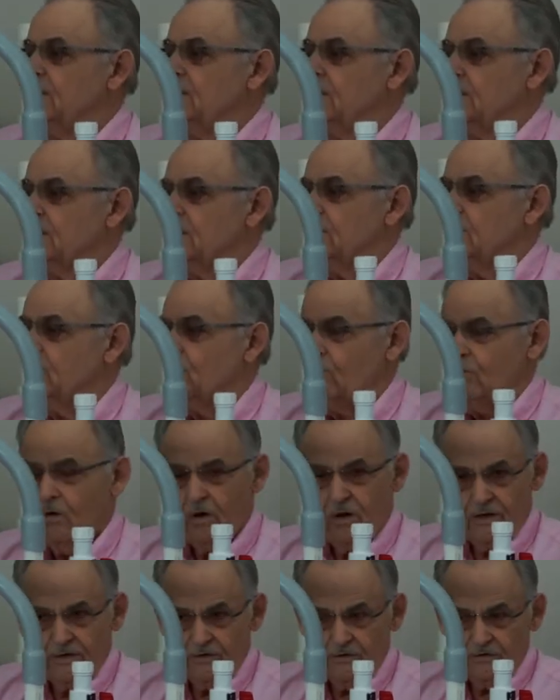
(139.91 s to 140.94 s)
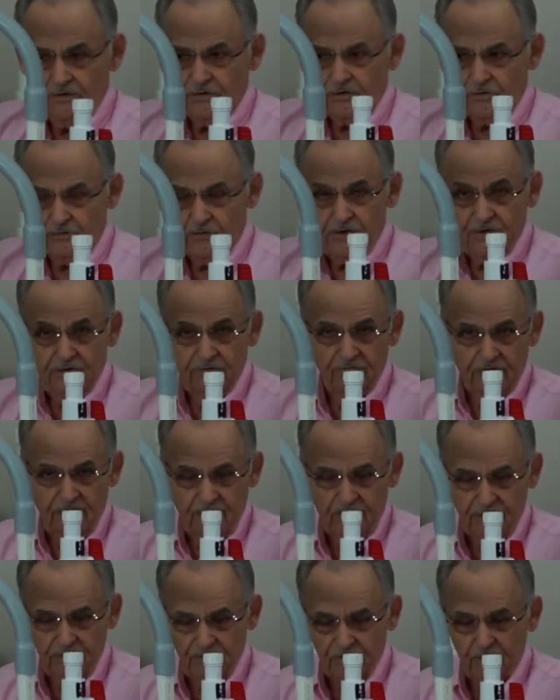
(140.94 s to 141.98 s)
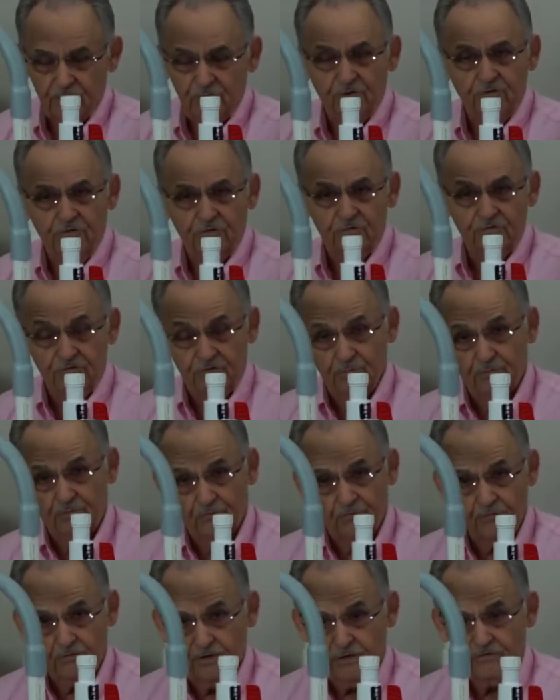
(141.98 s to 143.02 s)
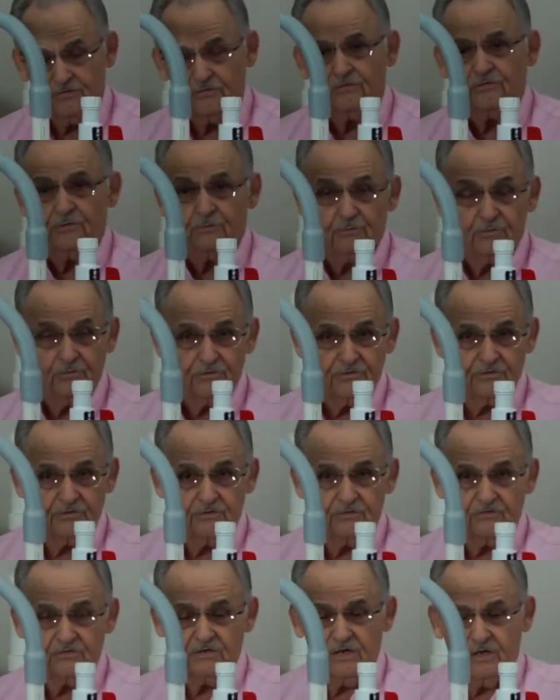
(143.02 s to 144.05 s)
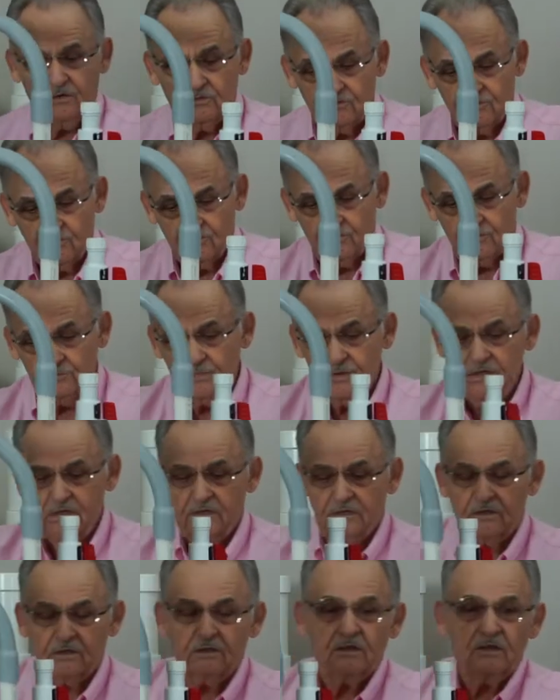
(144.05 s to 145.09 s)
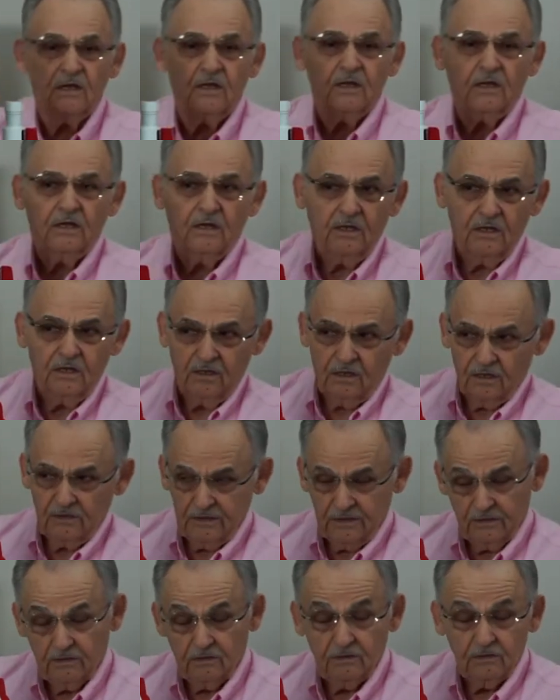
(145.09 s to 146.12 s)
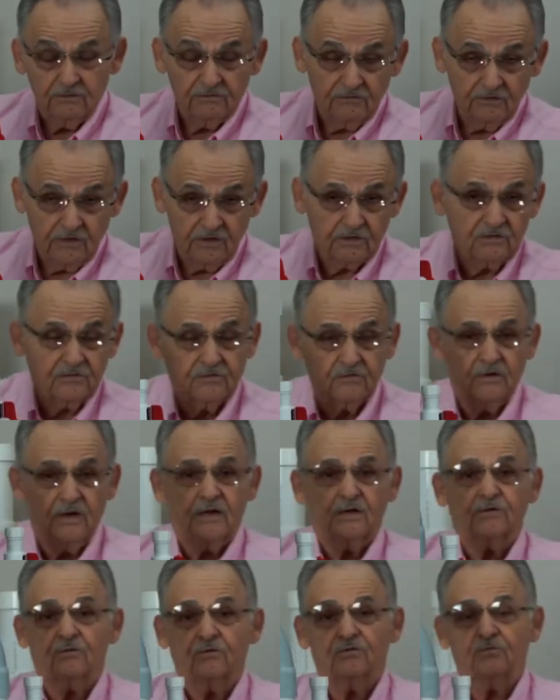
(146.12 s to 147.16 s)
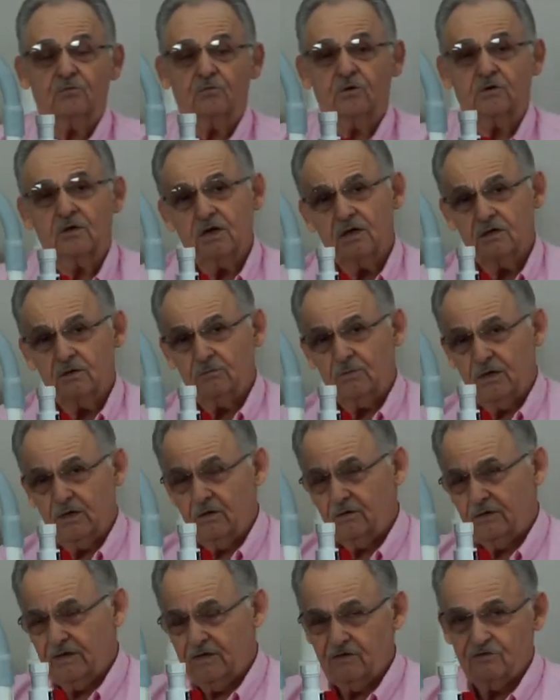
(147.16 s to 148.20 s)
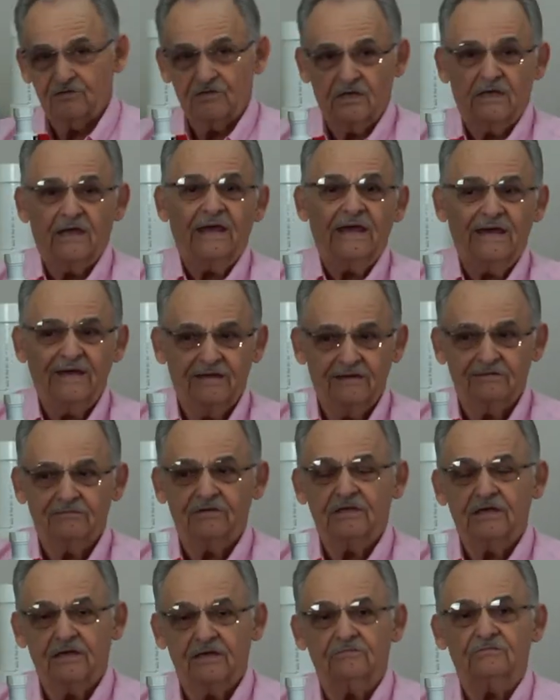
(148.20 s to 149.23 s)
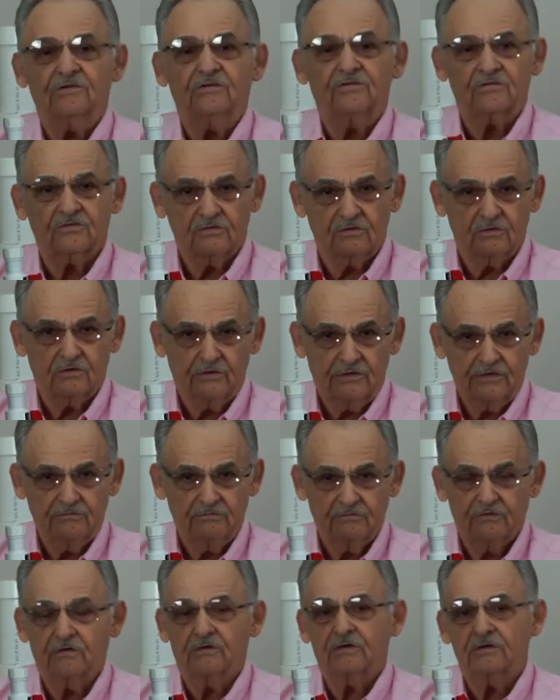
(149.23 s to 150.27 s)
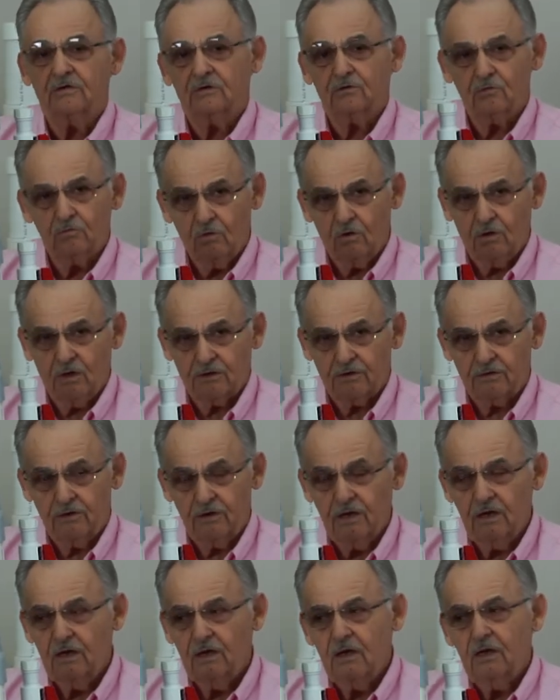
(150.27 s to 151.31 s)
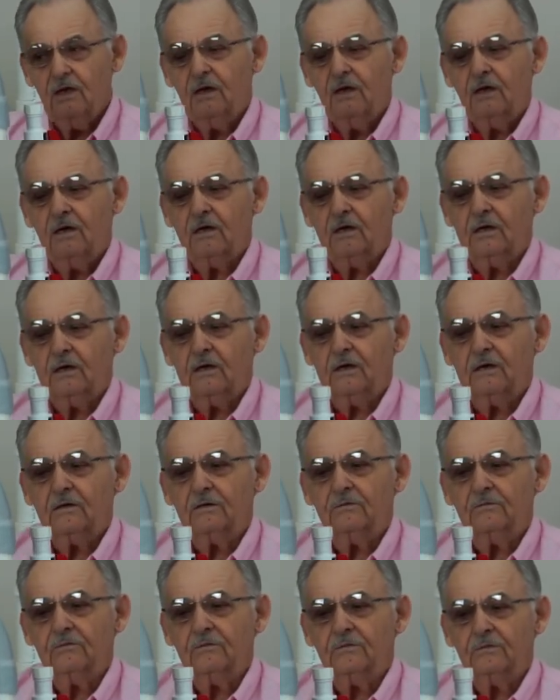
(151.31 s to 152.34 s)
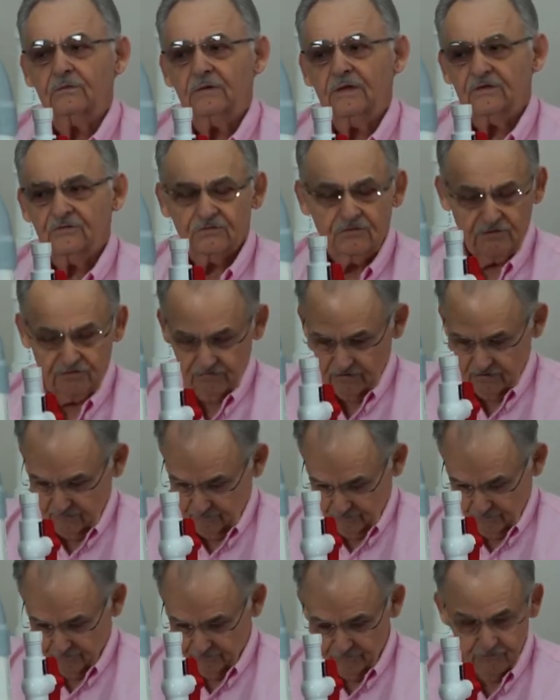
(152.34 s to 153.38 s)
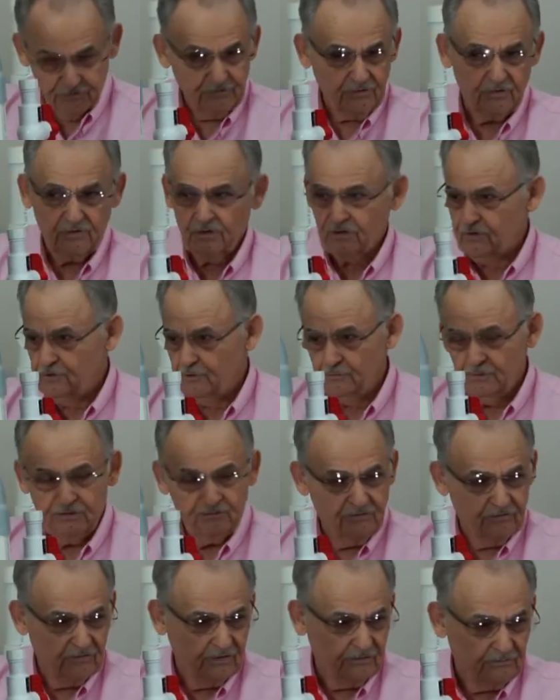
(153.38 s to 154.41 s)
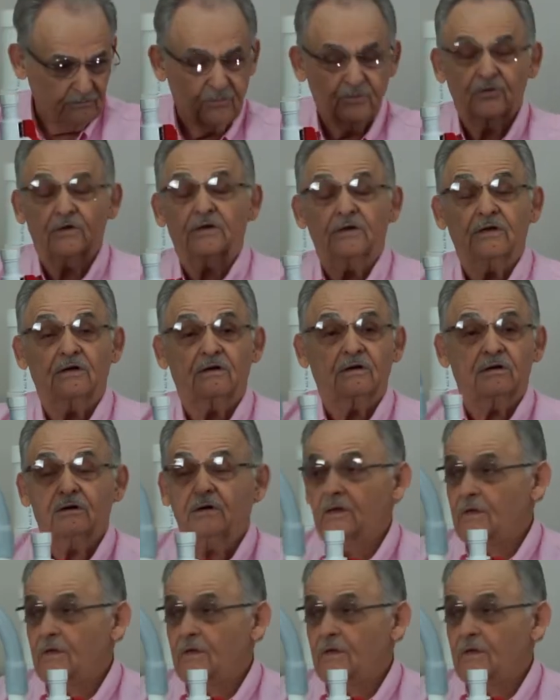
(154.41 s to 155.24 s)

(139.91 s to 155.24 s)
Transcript: water to create a vacuum. You're using pressure to push this out. So the media in all of our extractors will come out as a heavy slurry, very little water. As an example, if you took a cubic foot and put it in a